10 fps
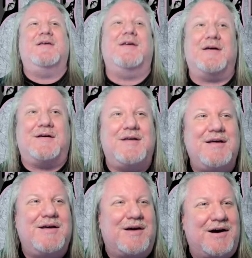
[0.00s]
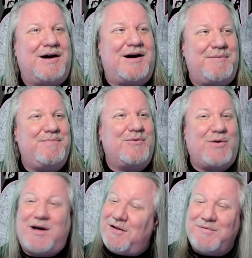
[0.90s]

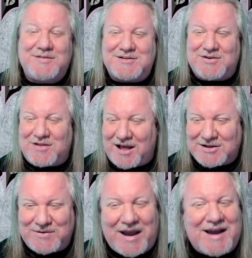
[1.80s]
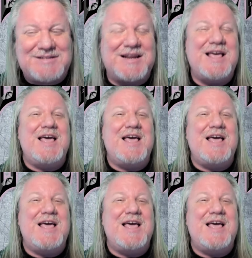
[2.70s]
well, so glad you asked.